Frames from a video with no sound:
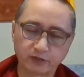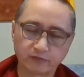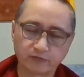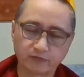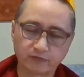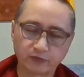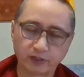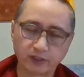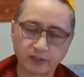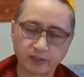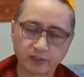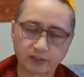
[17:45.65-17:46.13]

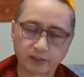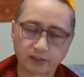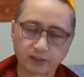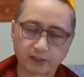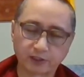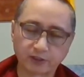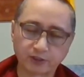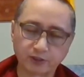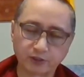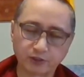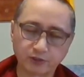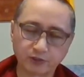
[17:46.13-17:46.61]
if we
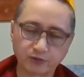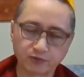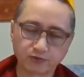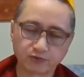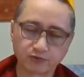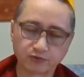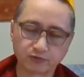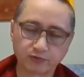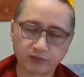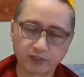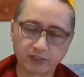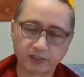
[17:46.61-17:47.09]

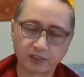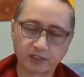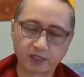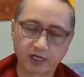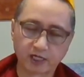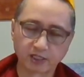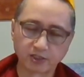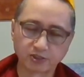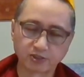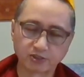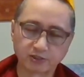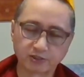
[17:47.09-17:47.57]
continue to
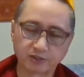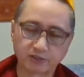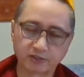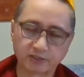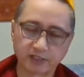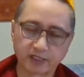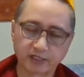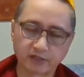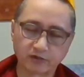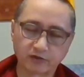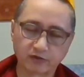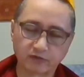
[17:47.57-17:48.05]
indulge in
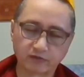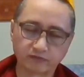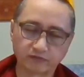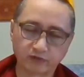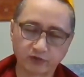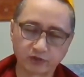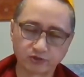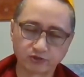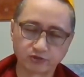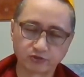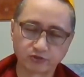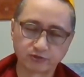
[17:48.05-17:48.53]
the 10
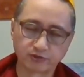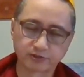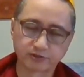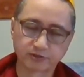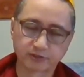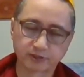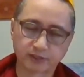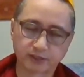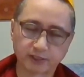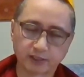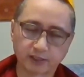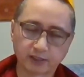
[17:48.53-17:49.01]

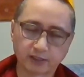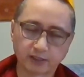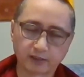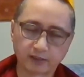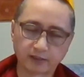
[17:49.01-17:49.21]
non-virtues,